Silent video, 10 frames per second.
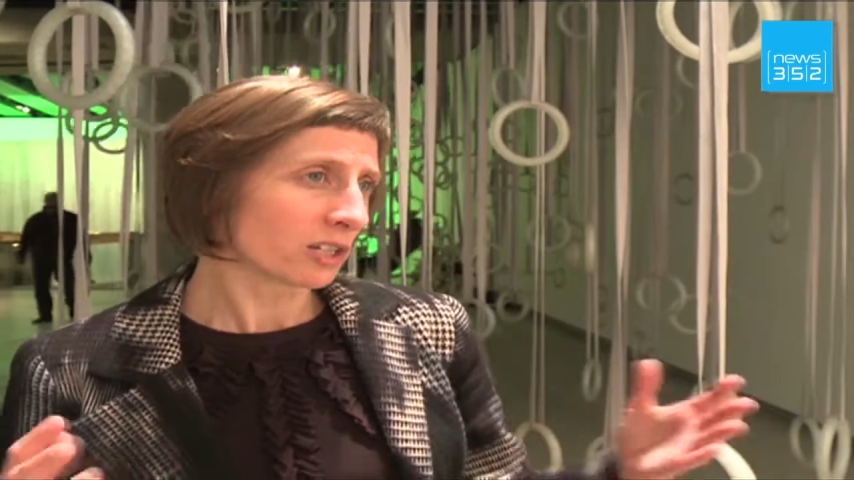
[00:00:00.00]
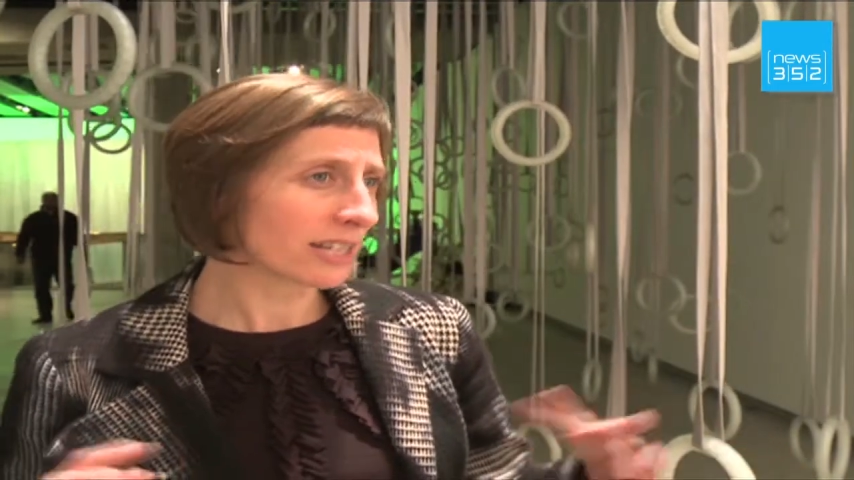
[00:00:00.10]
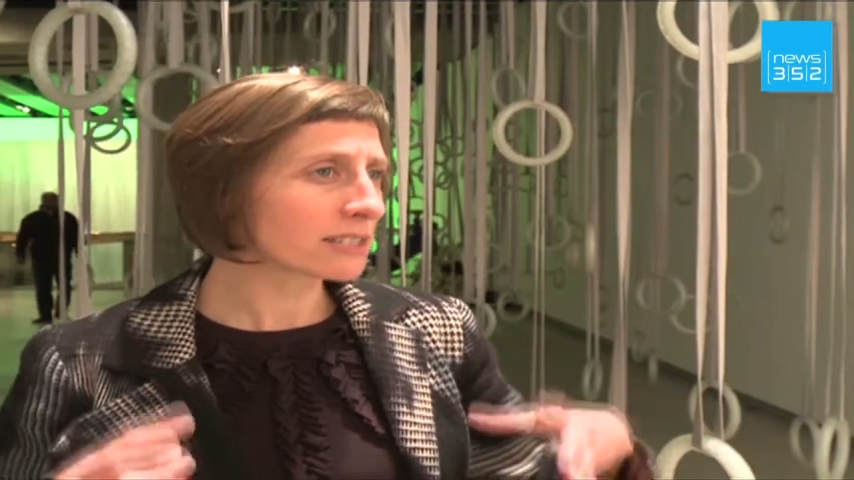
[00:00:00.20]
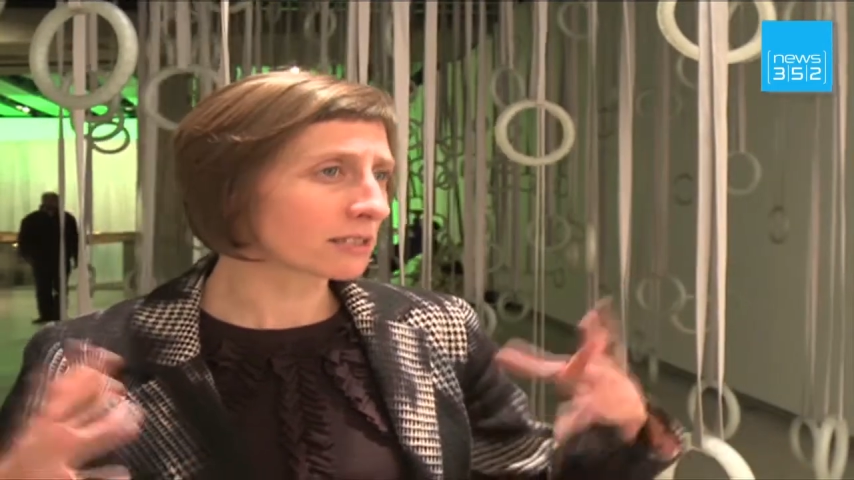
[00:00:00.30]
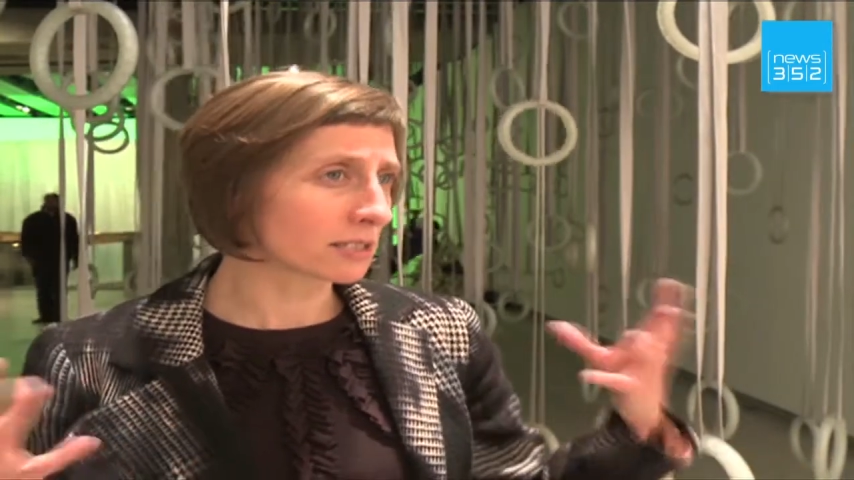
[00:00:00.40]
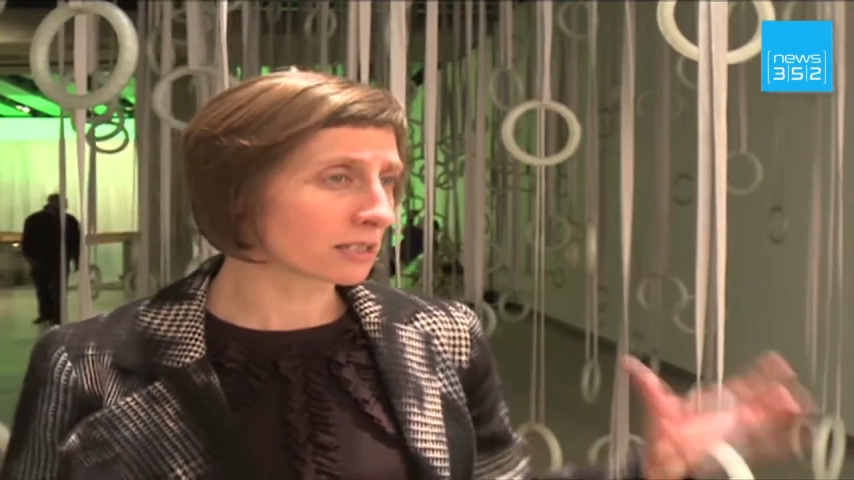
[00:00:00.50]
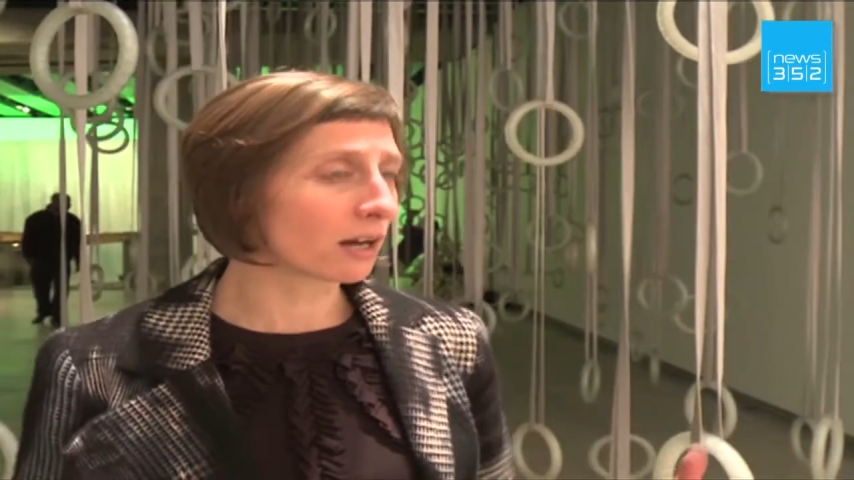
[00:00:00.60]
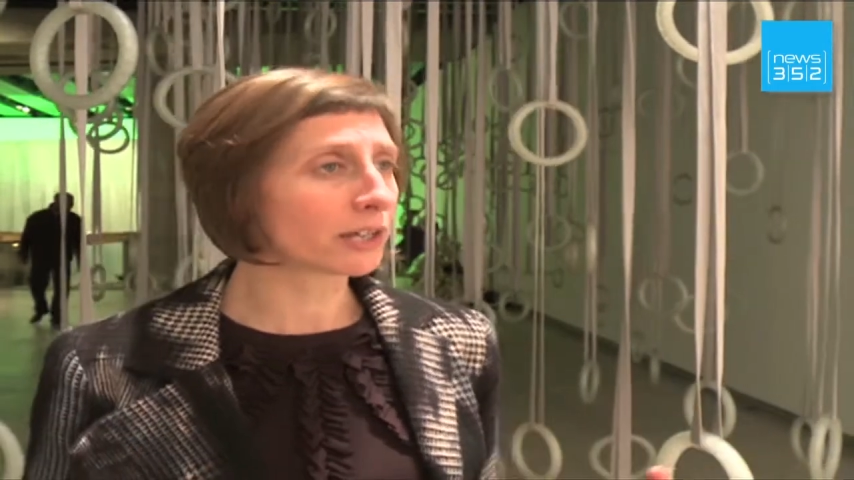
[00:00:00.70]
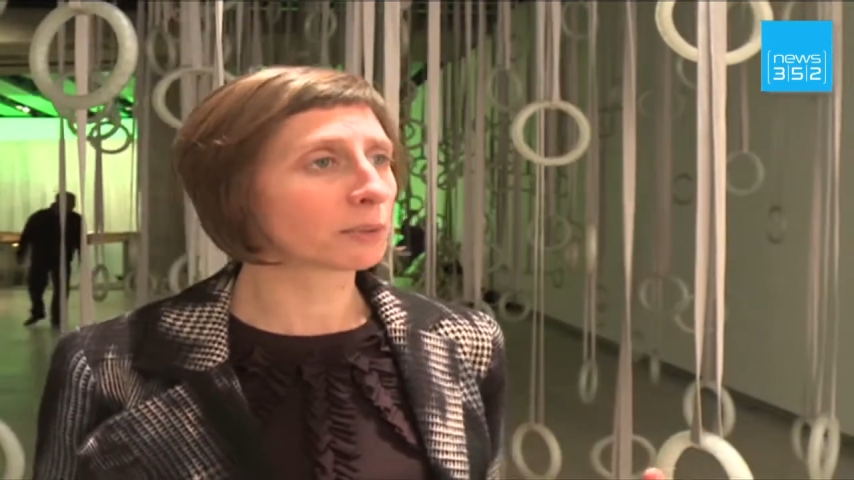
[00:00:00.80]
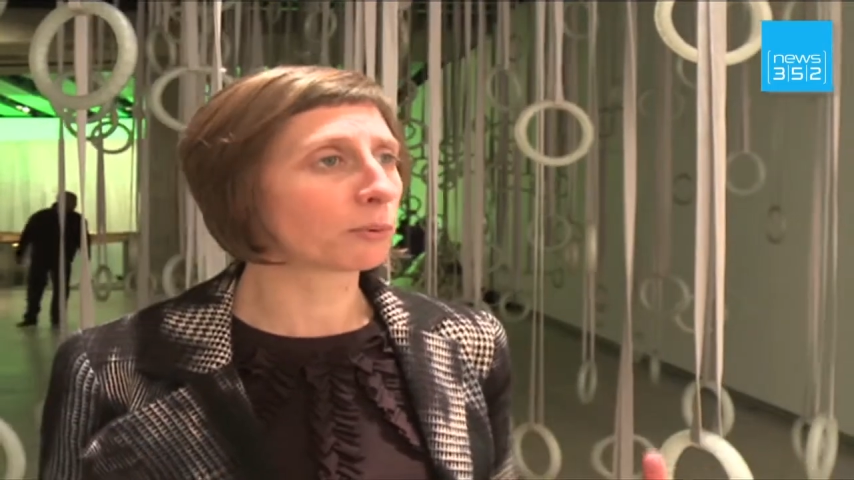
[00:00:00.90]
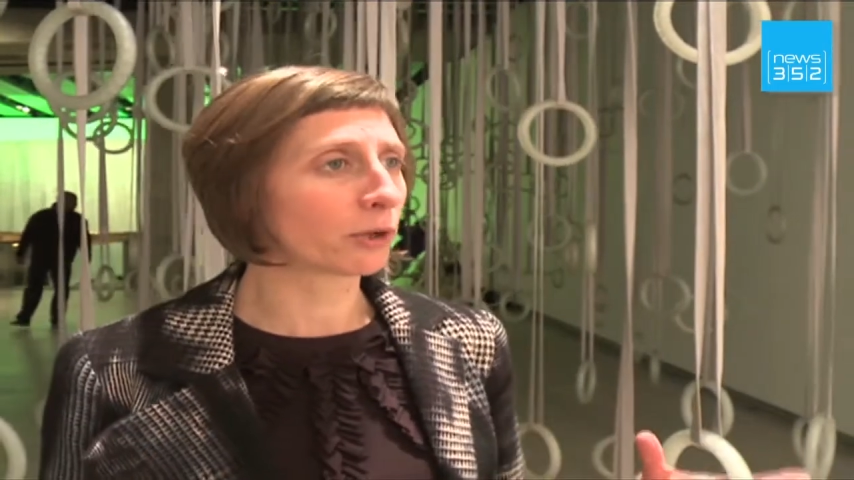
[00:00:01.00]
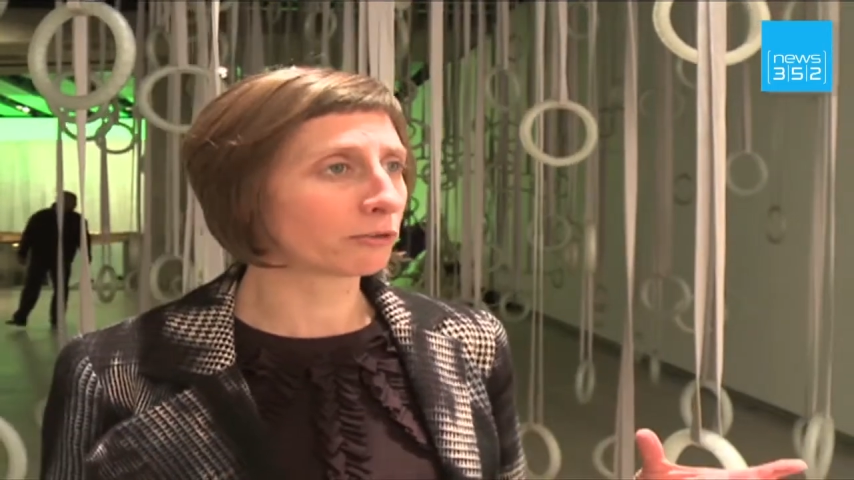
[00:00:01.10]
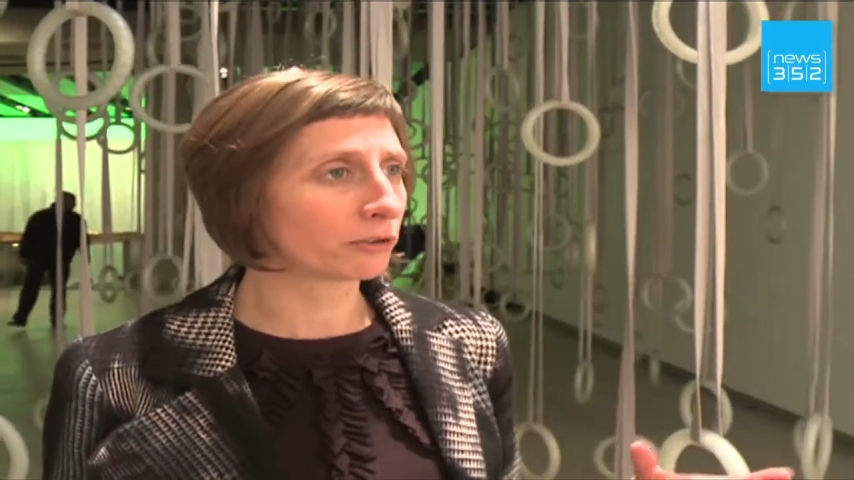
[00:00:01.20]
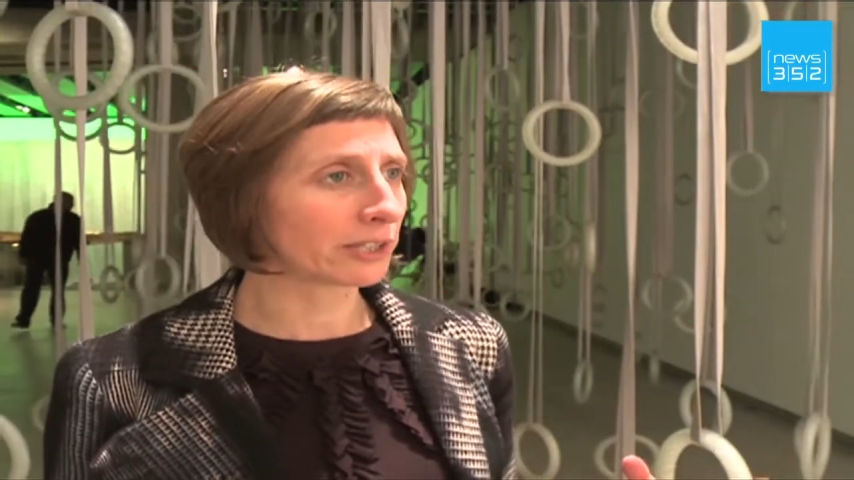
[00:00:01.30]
So that's the starting point for the